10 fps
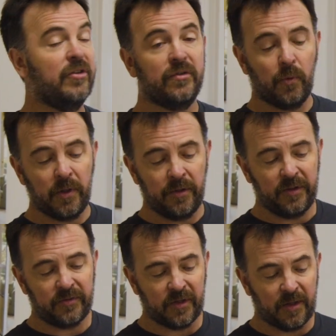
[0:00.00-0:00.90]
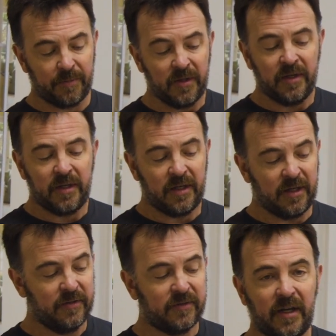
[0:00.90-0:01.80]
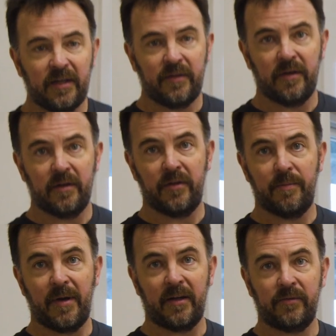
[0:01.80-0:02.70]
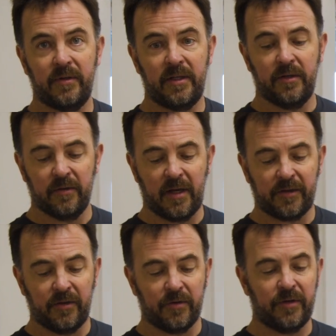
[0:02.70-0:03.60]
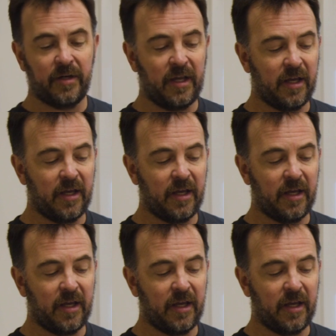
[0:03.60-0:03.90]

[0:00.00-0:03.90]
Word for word: just wired this up. Inside the box with the interlock, you're going to